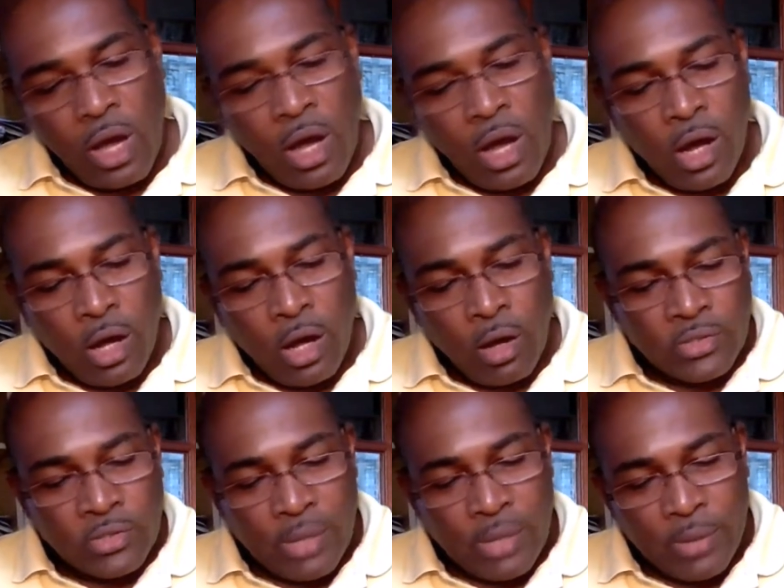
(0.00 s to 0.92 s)
Oh,
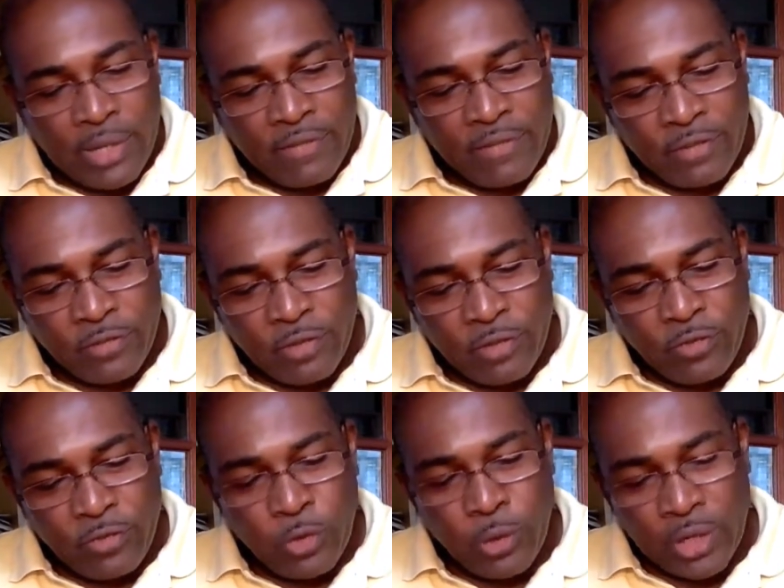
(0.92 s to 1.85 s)
someone, if
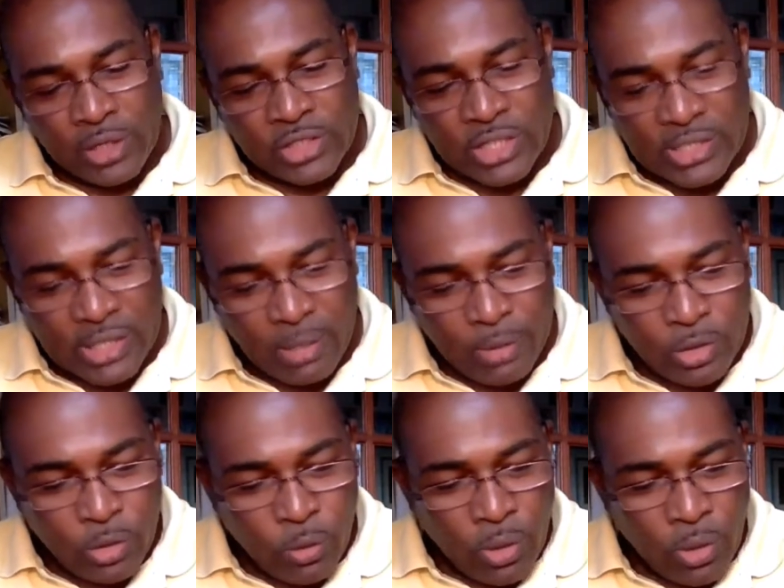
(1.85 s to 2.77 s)
you were to just come and
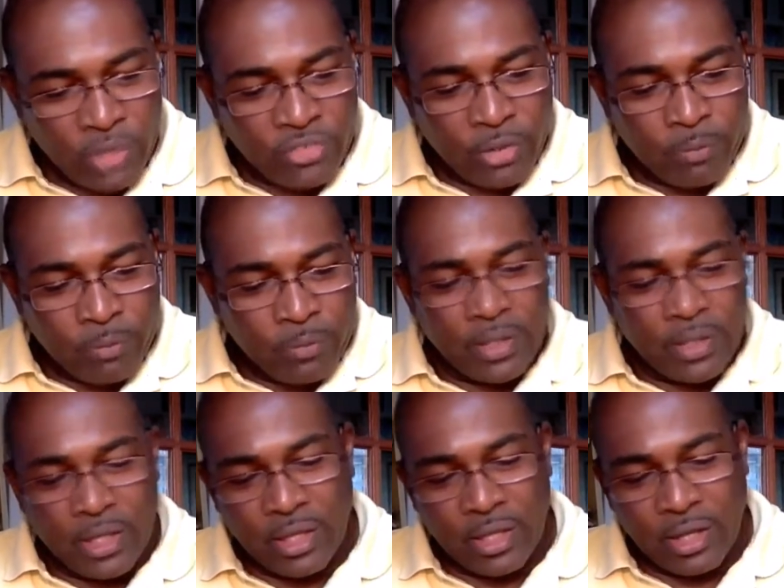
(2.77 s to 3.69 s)
do one trip
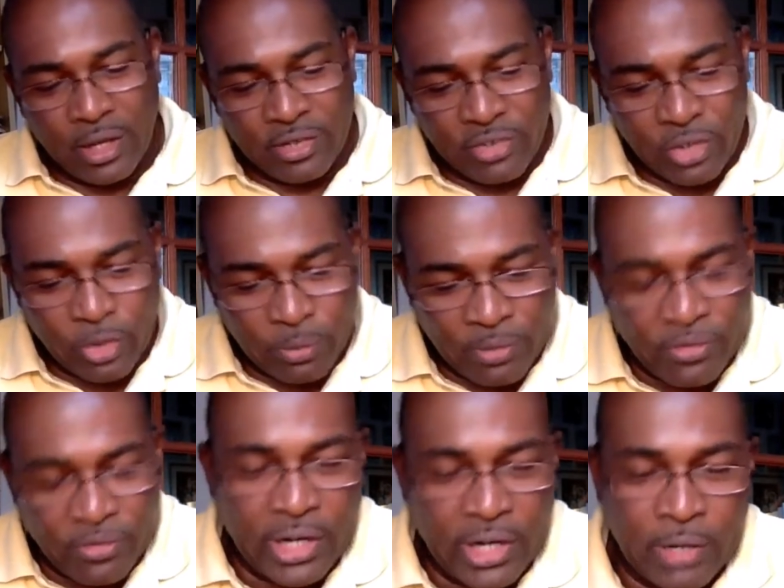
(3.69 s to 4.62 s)
in the country, you'd be
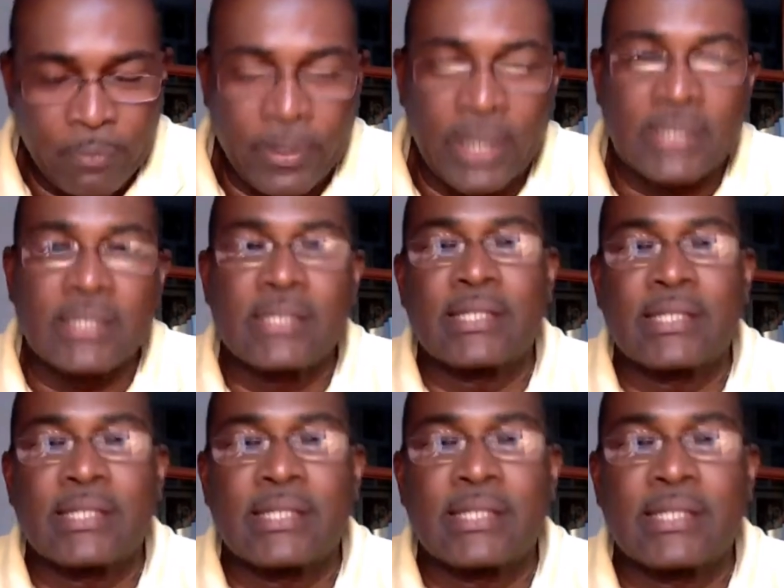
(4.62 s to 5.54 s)
very depressed. The
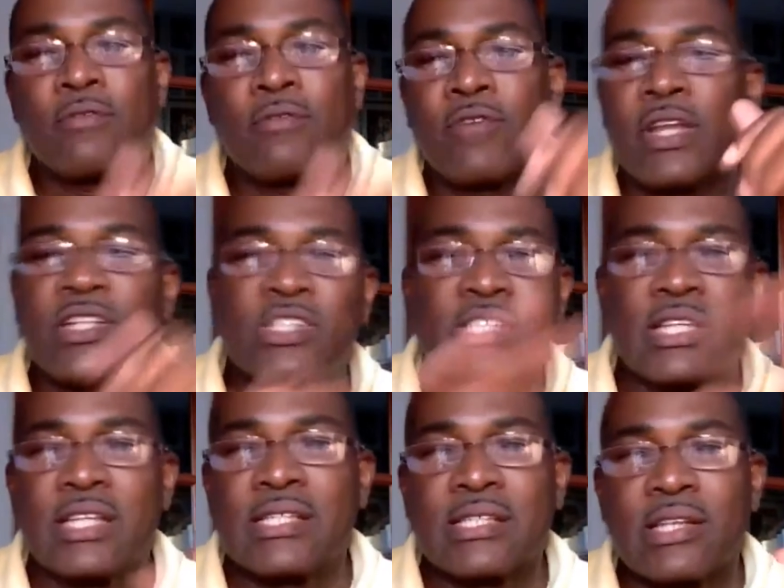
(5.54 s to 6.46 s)
state of the villages,
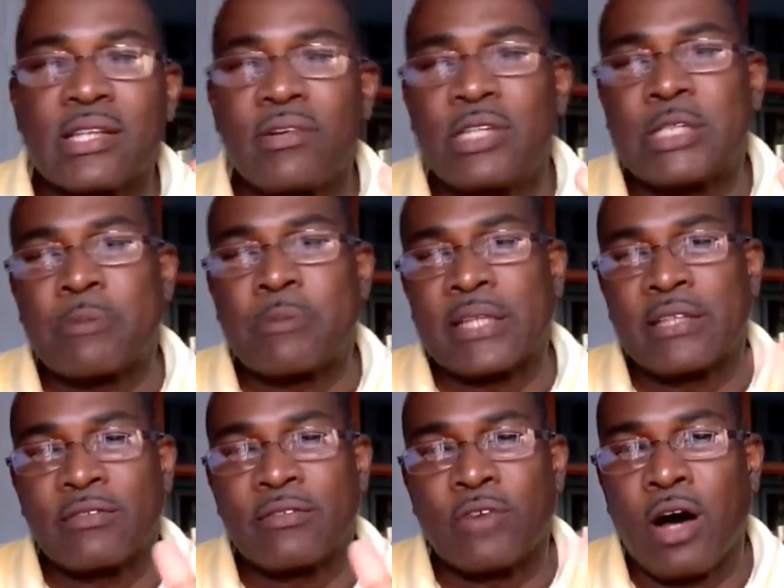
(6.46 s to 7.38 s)
and this is
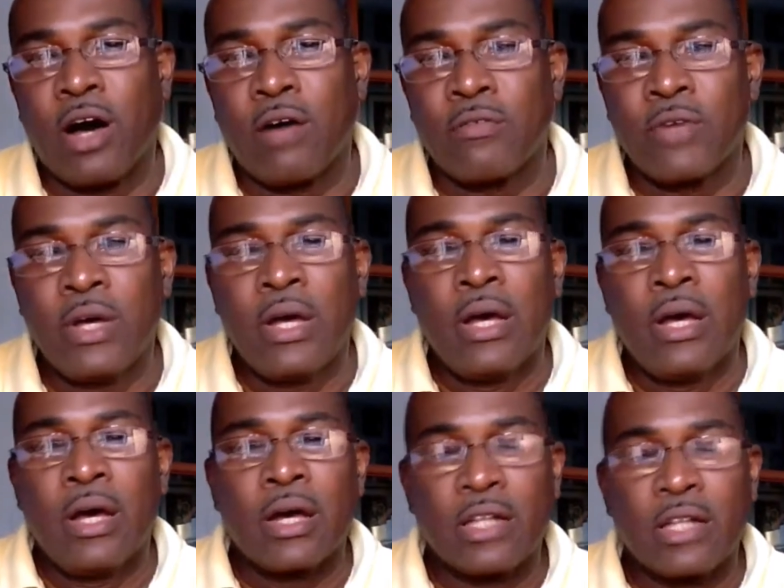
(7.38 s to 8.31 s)
irrespective of
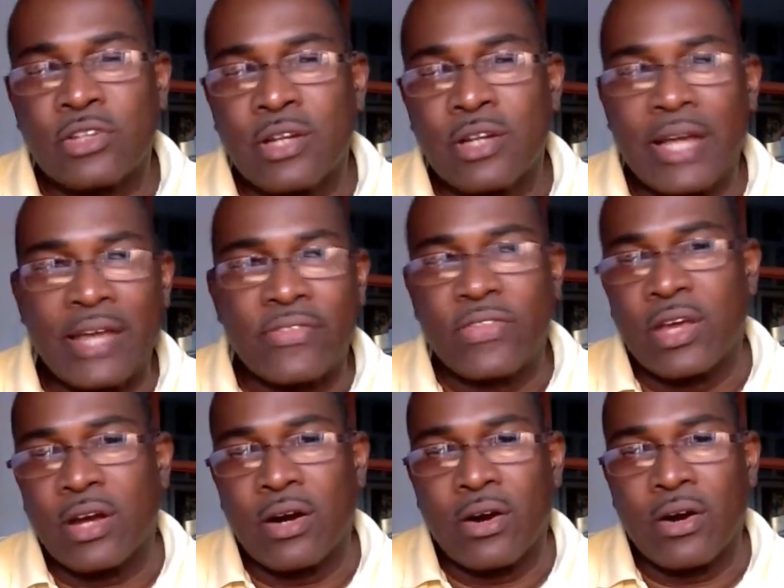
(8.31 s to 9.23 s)
cultural,
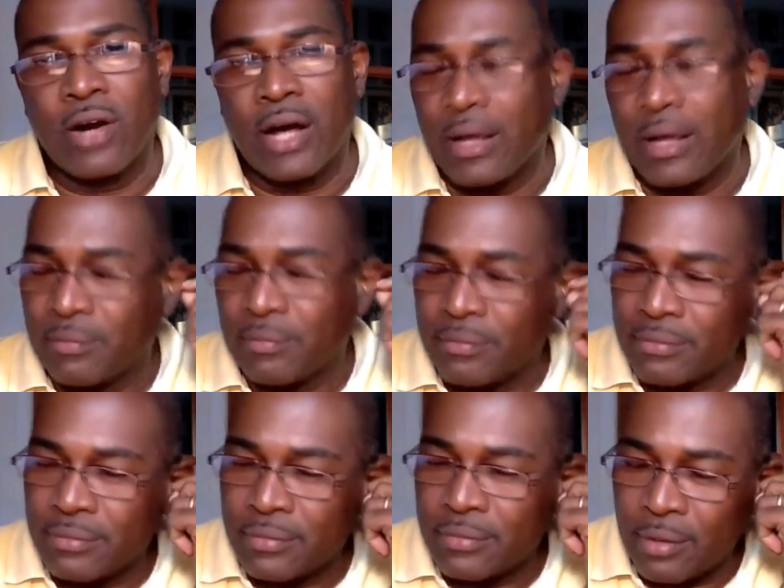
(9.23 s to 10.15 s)
ethnic, or
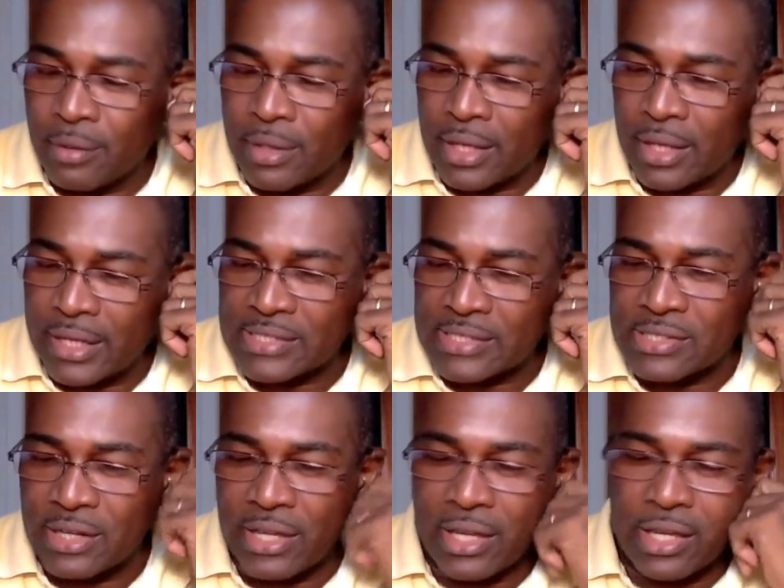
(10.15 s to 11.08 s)
not
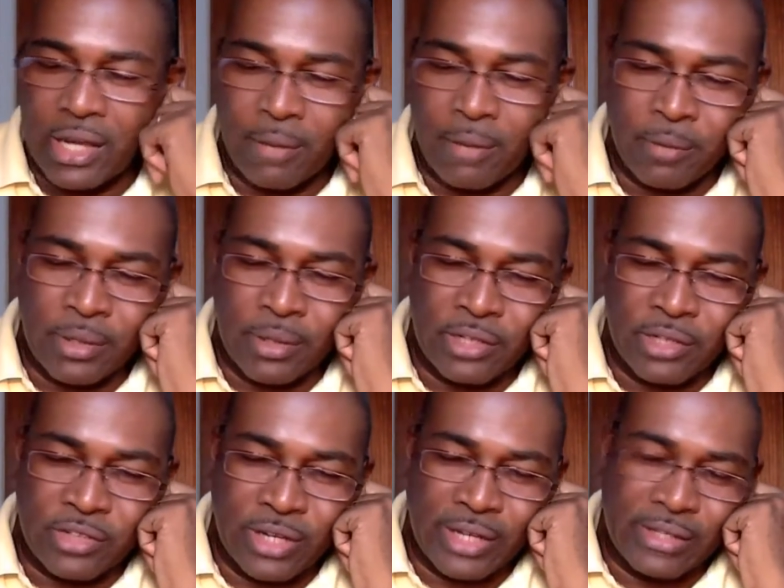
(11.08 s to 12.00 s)
necessarily economic, but
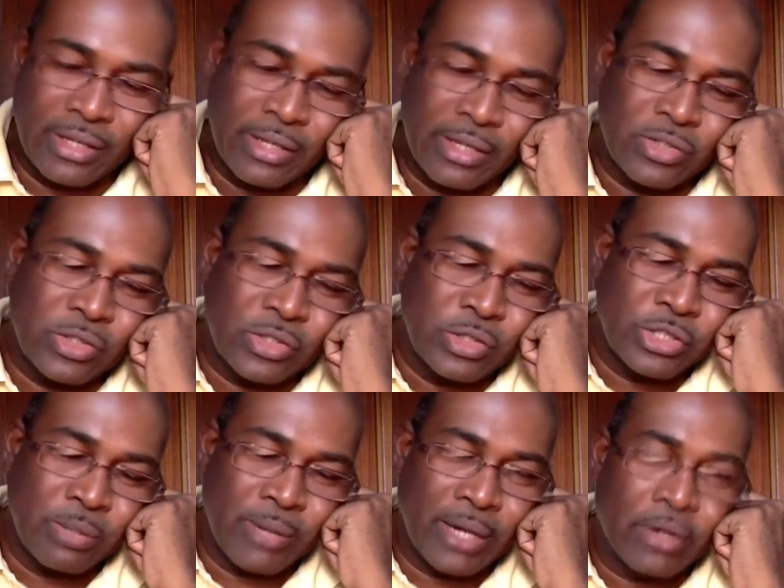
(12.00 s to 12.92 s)
cultural, ethnic, or
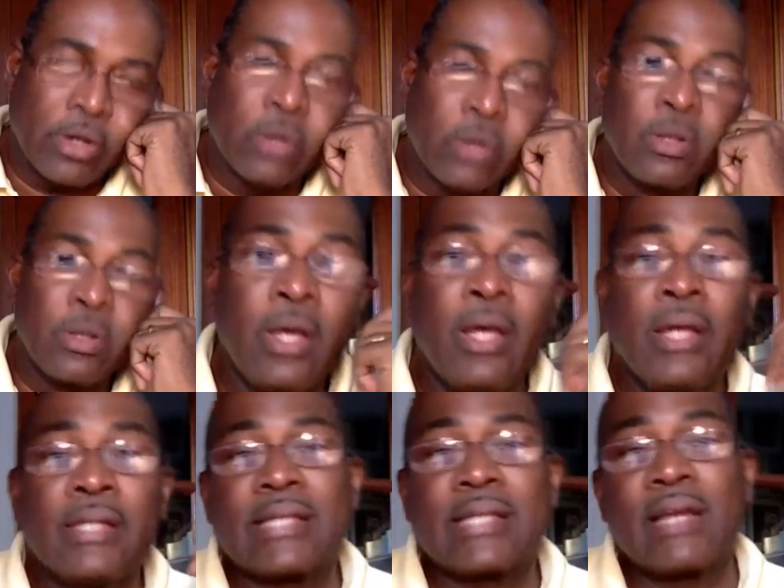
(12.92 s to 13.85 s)
social background,
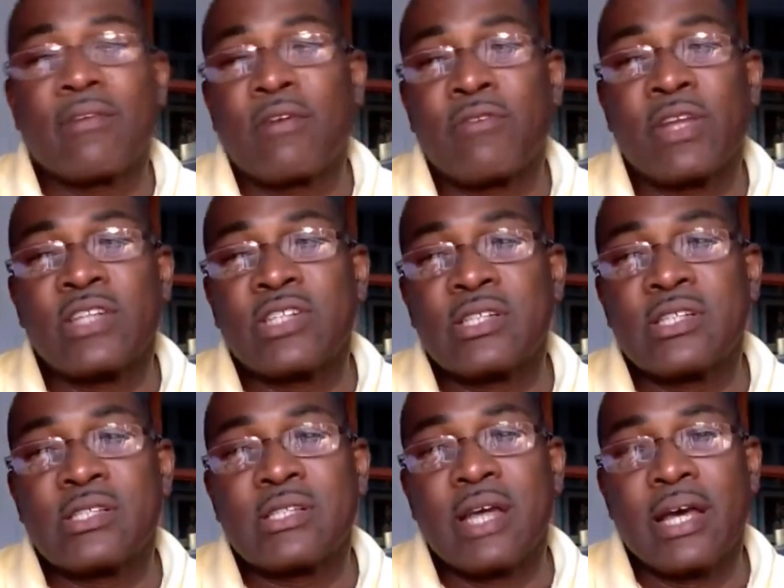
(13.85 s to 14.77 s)
the state of our
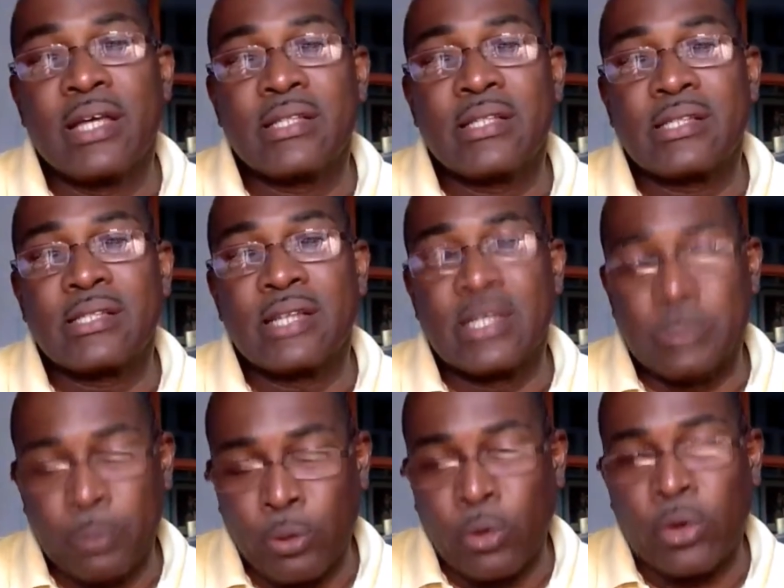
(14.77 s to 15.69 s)
villages is
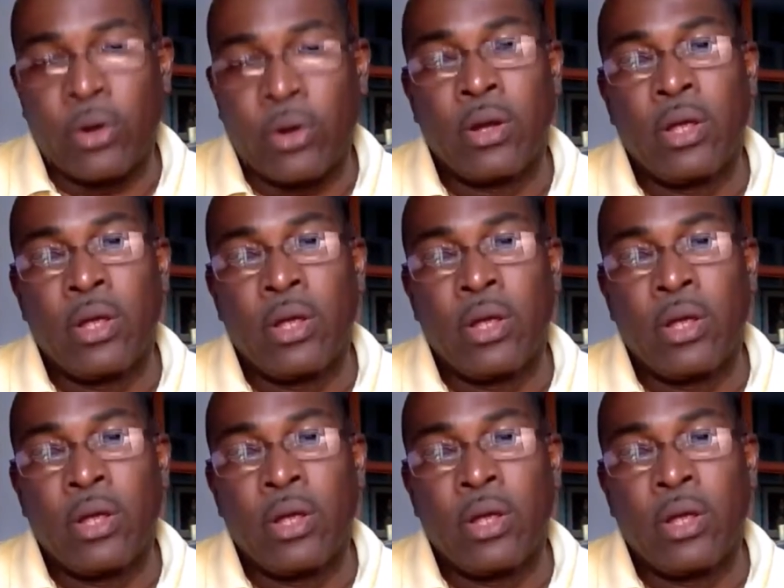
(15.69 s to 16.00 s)
poor.